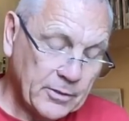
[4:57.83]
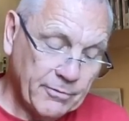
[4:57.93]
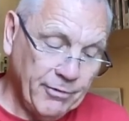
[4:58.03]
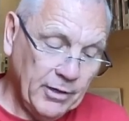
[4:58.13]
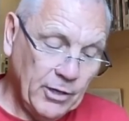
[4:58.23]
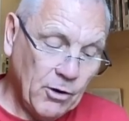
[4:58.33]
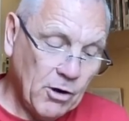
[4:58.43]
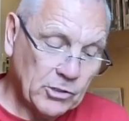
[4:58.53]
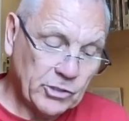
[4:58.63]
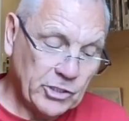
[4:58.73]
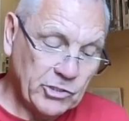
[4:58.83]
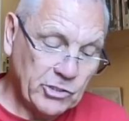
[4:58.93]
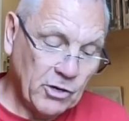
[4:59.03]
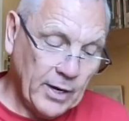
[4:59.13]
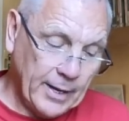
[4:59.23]
To follow your heart's
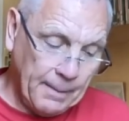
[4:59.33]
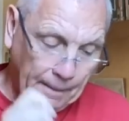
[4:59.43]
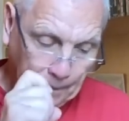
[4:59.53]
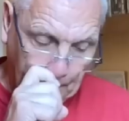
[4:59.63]
desire,